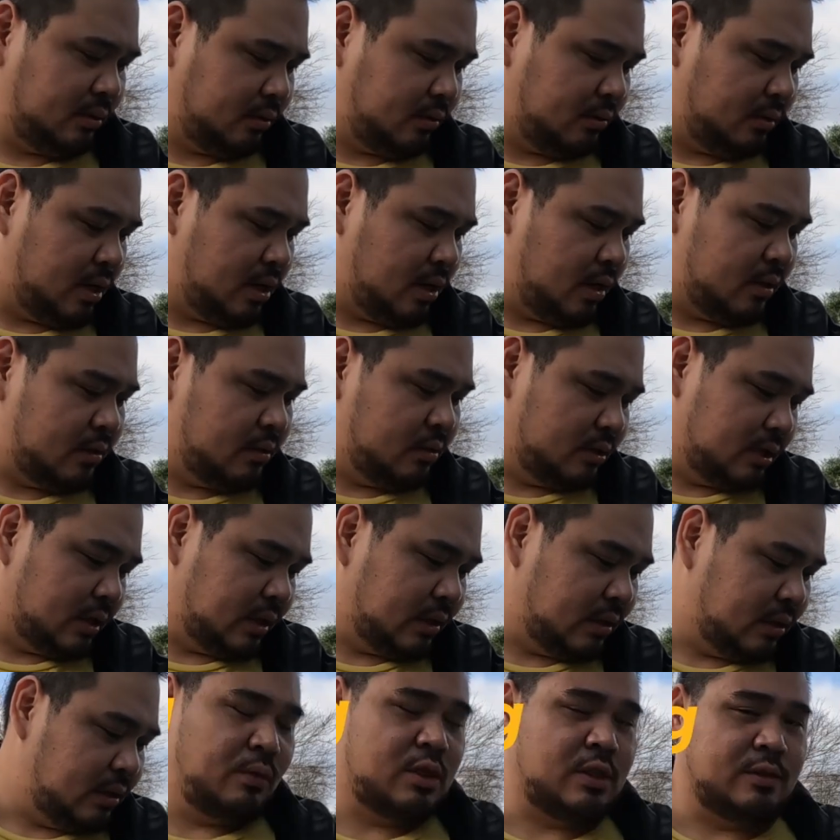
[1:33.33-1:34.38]

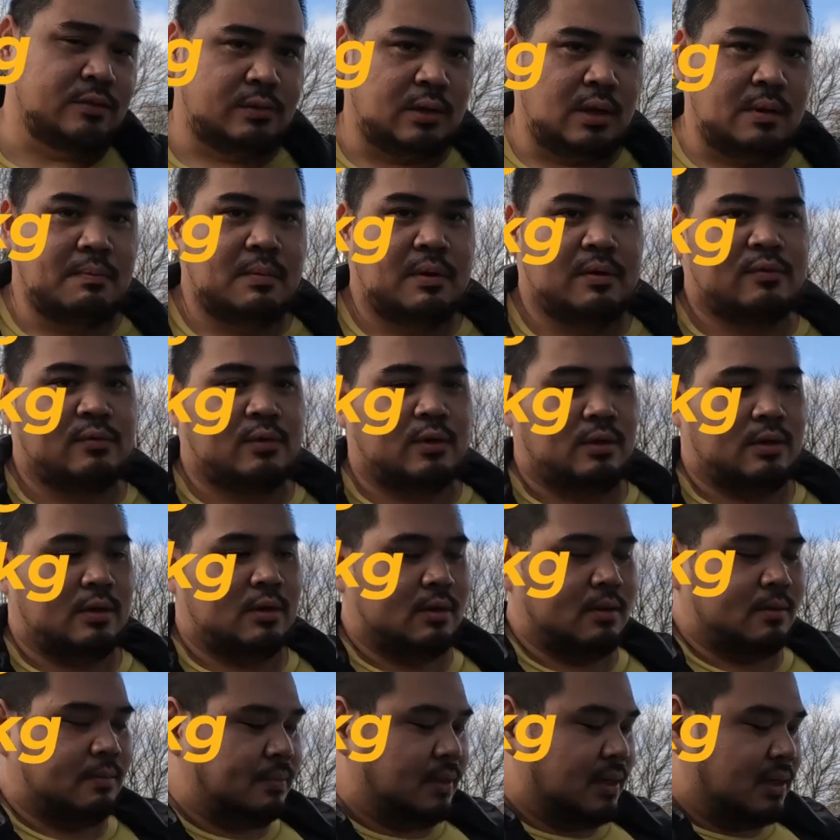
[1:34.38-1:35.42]
300 which I've done
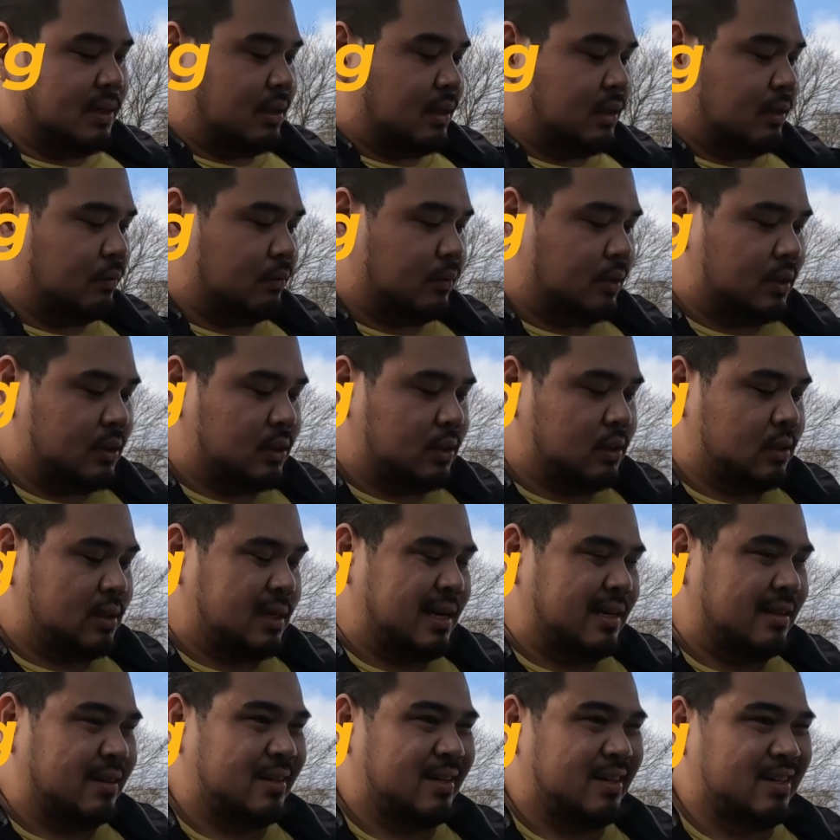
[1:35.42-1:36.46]
before but it was
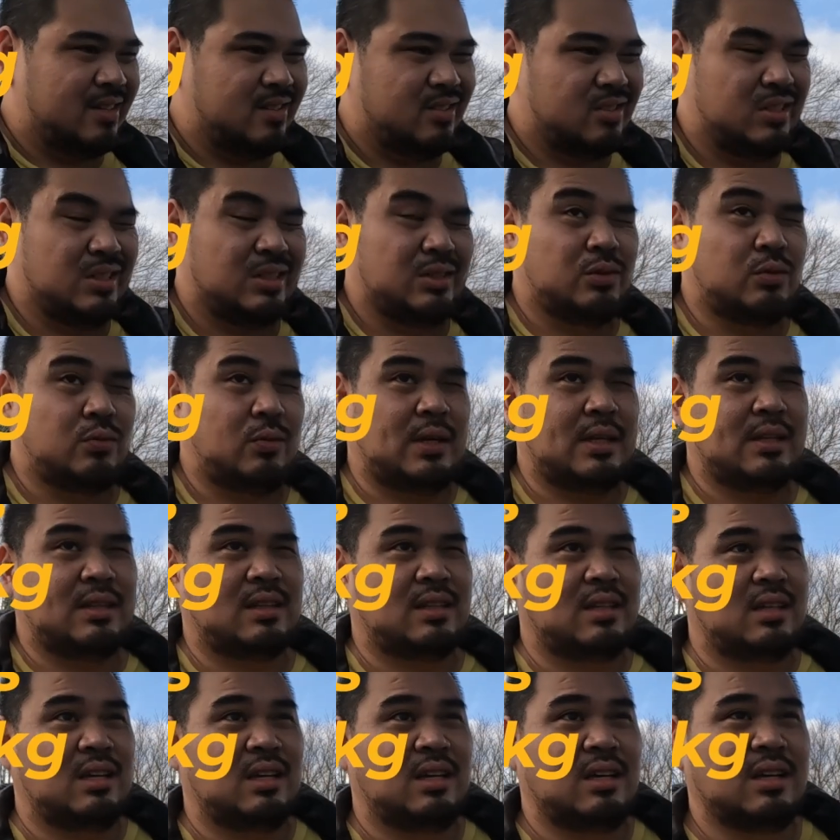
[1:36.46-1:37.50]
at
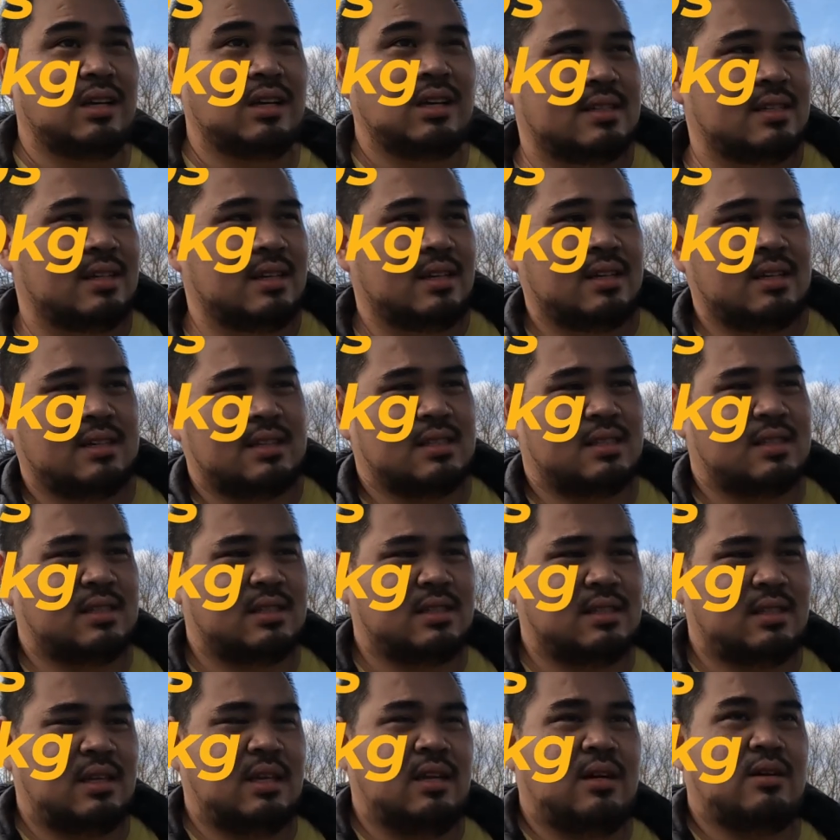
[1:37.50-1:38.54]

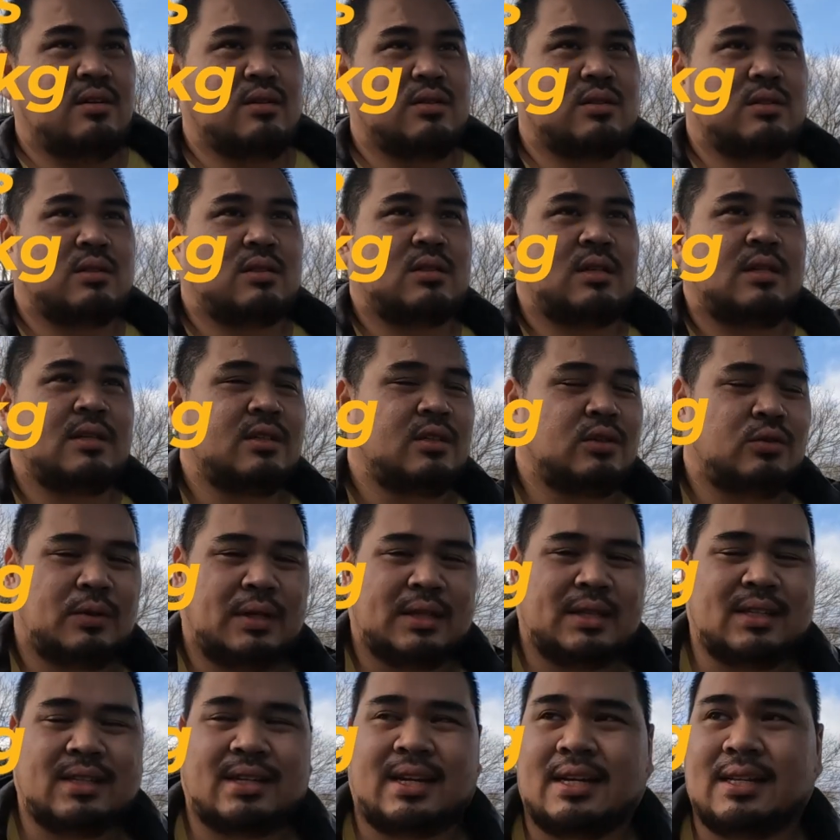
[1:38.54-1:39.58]
126 kilos
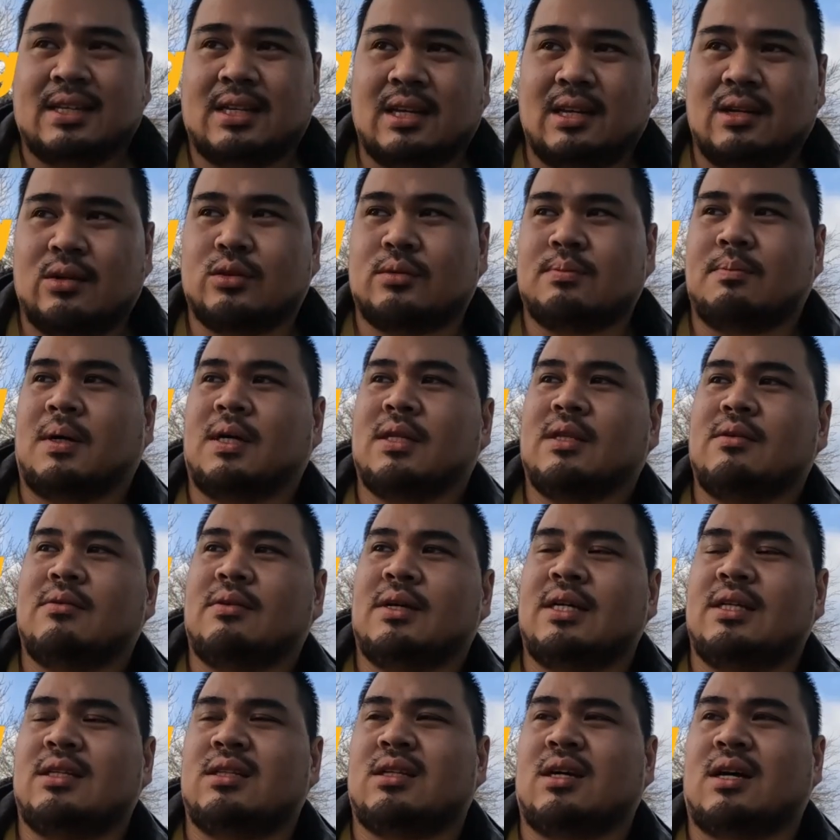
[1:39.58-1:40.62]
129 kilos body
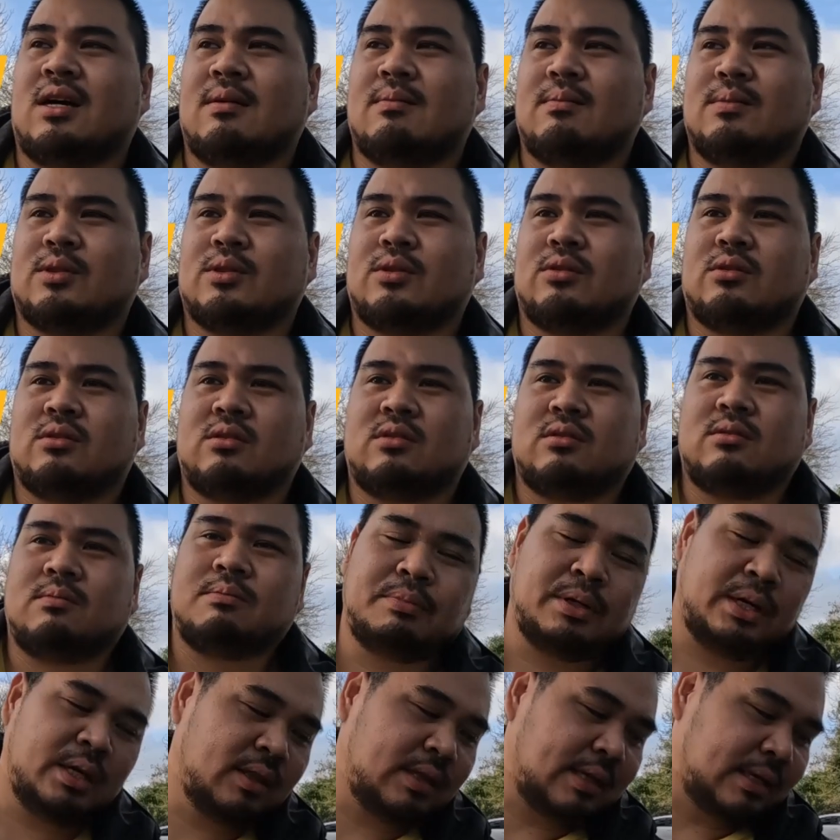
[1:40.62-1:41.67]
weight um, so to
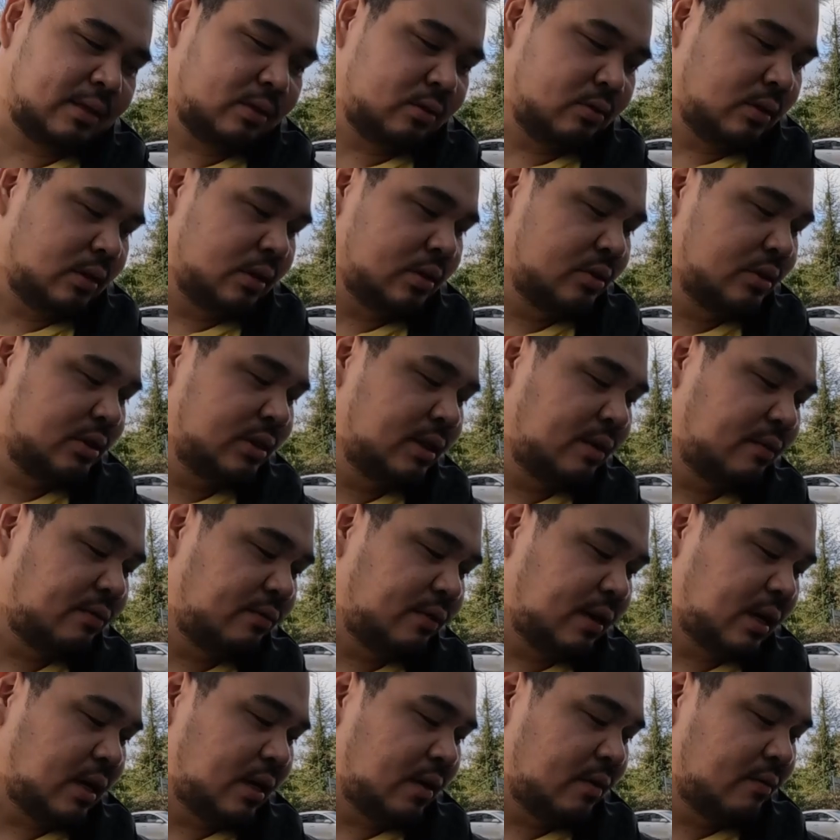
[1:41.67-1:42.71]
bring that to
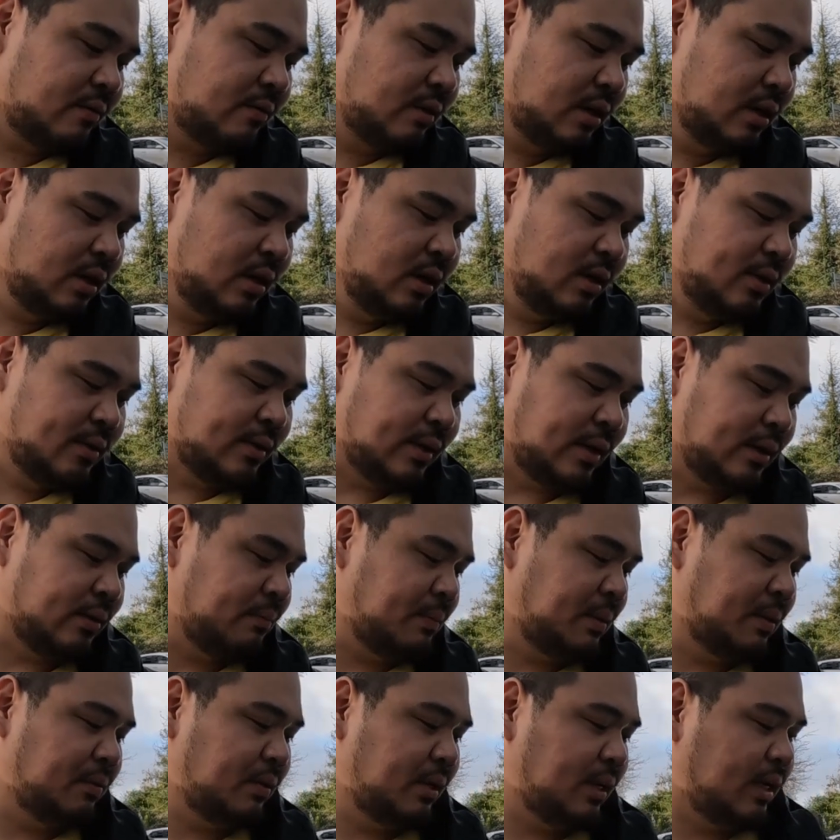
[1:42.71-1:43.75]
105 that
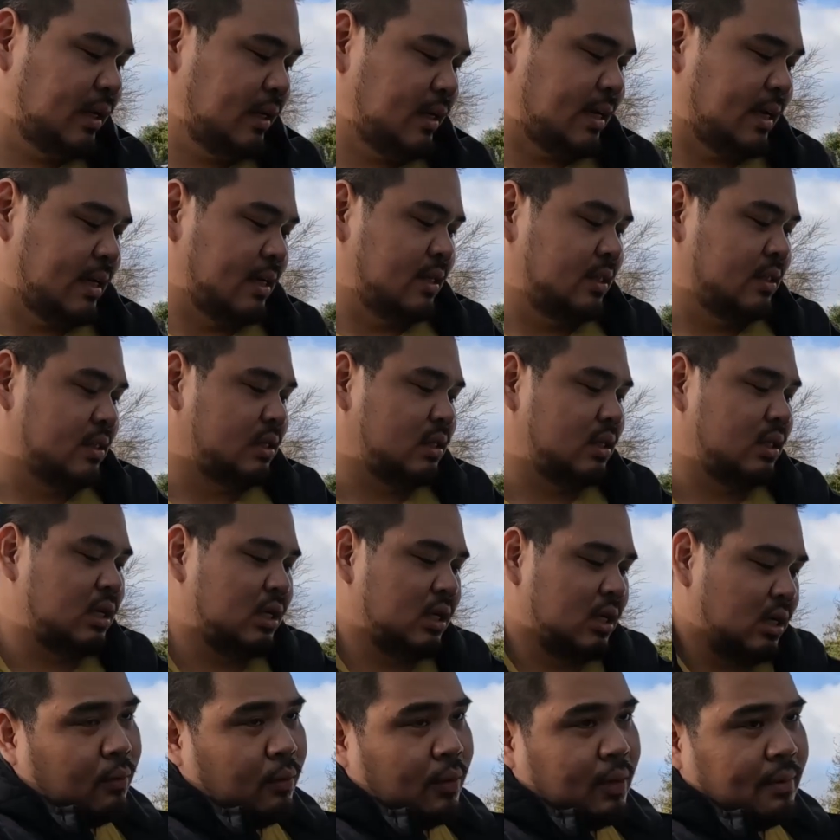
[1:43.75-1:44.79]
would be really nice
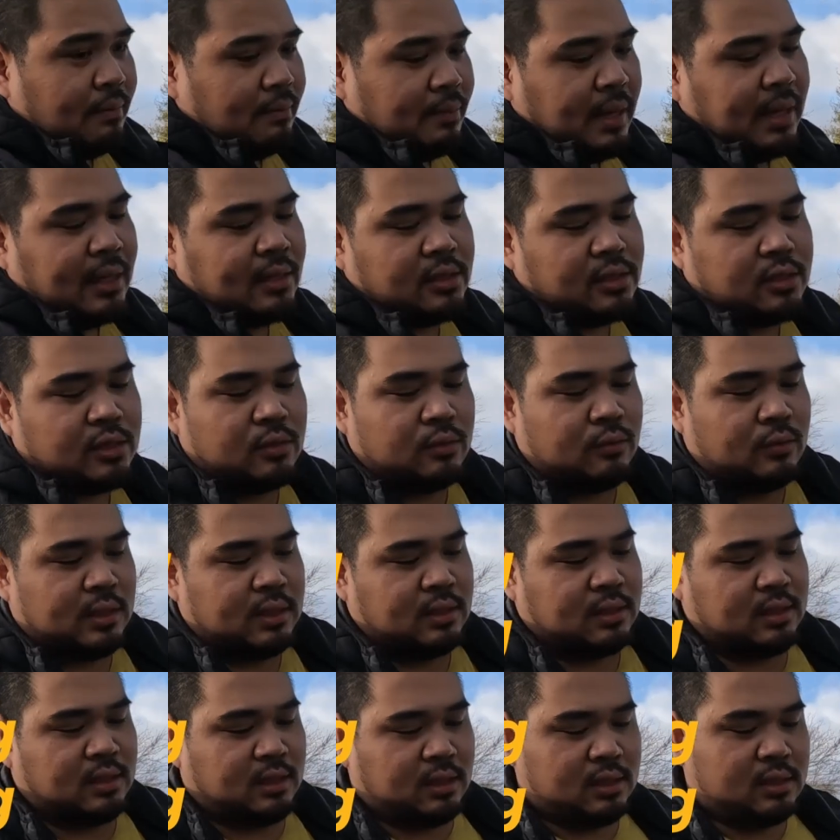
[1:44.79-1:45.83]
I want to bench
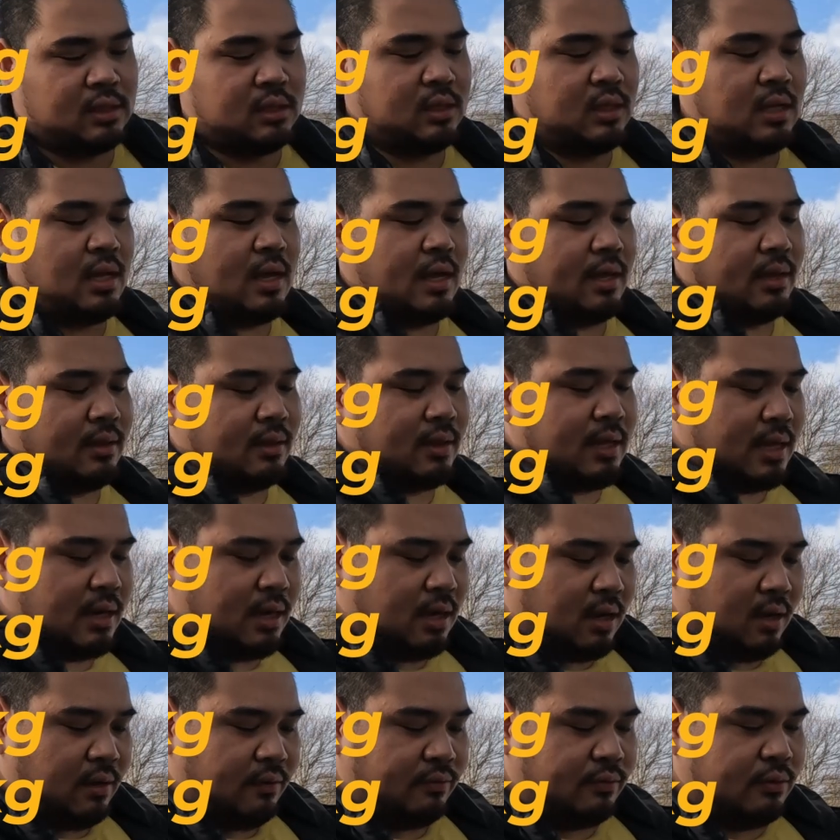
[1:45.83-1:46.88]
160 and
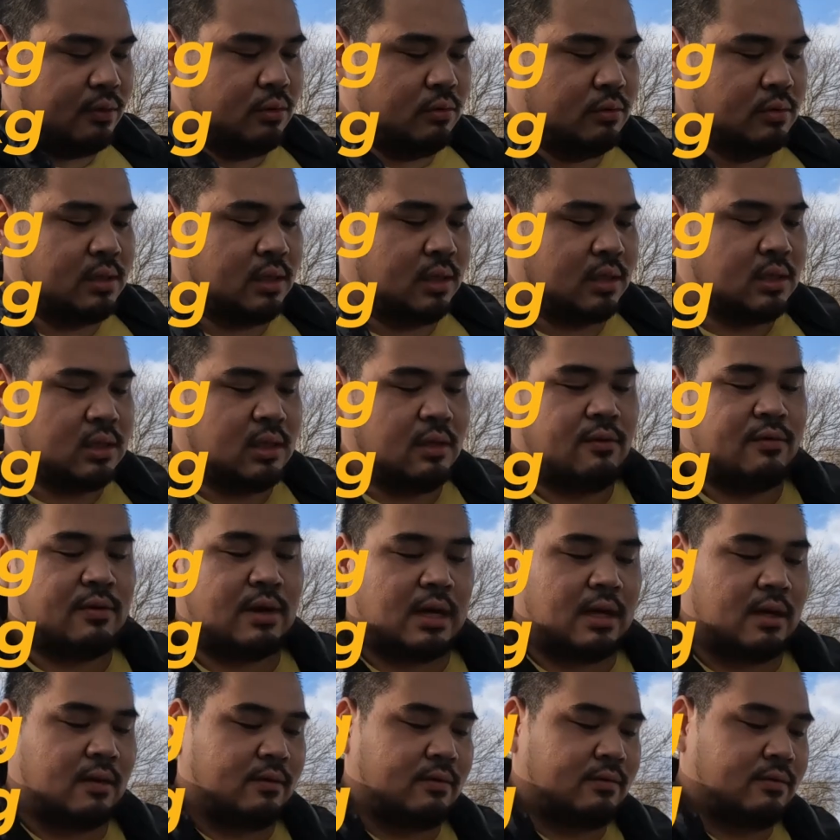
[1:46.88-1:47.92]
deadlift
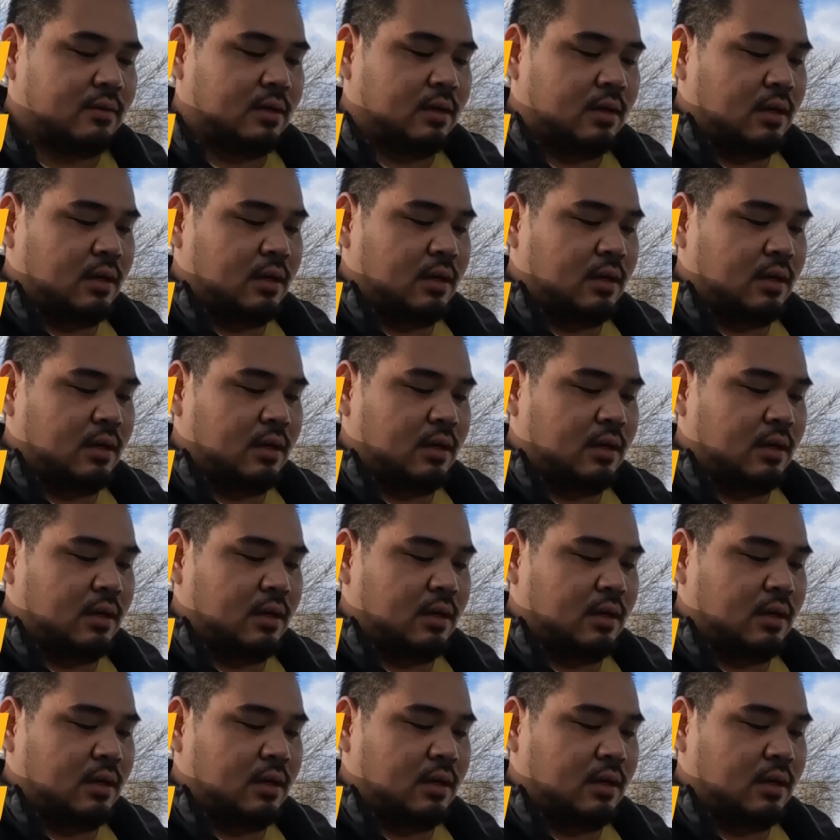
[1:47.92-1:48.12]
265